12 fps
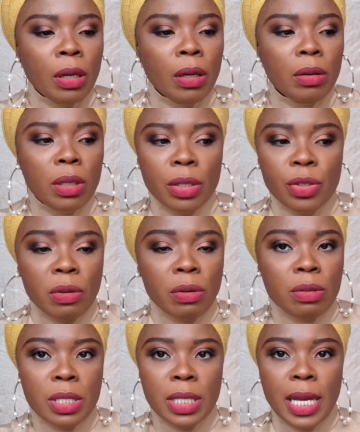Okay,
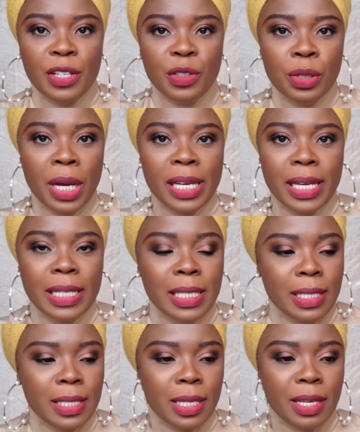someone will say I should go and get
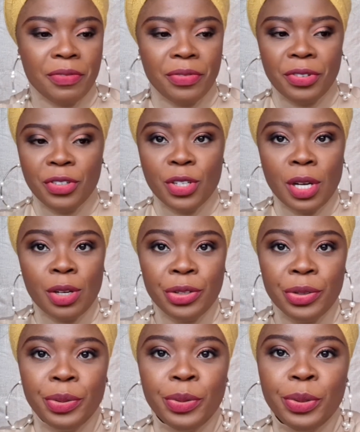a skin fridge. You're on
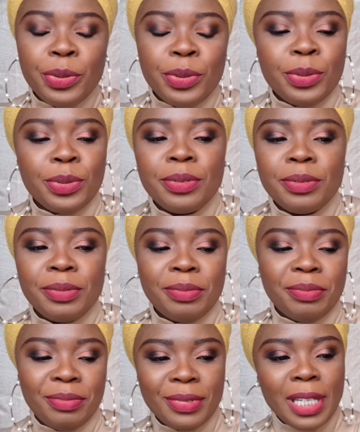your own. No,
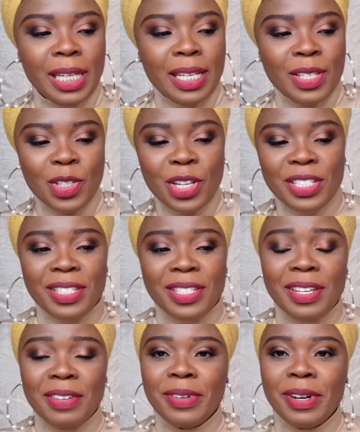it's not in this
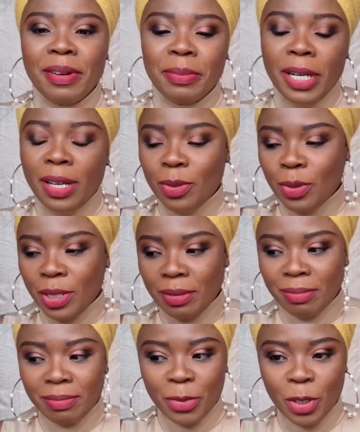environment. Anyway,
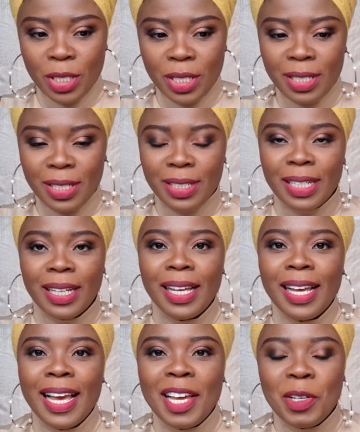I'm just kidding.
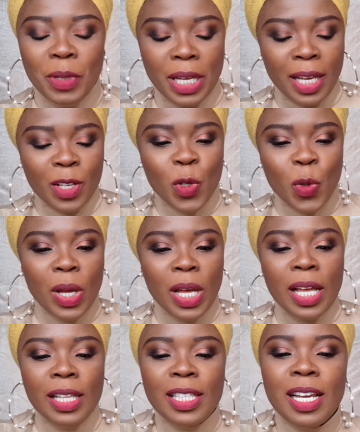Anyway, so
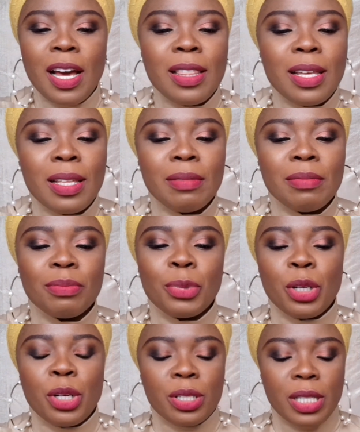the other
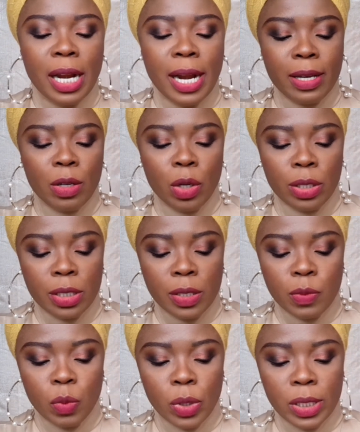product that I
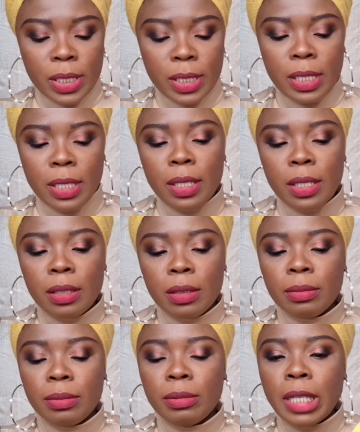got was
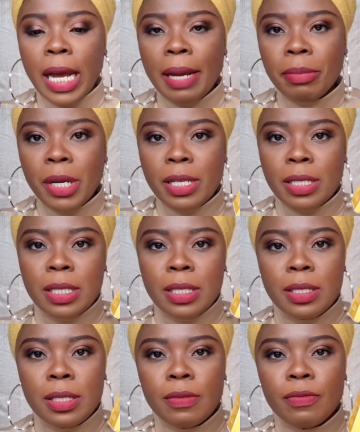the
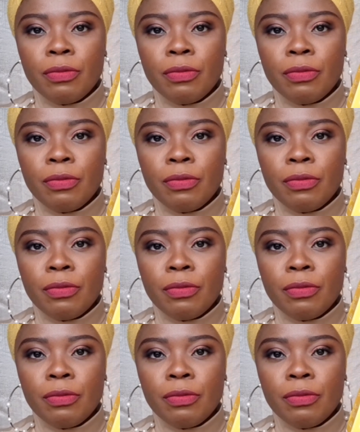timeless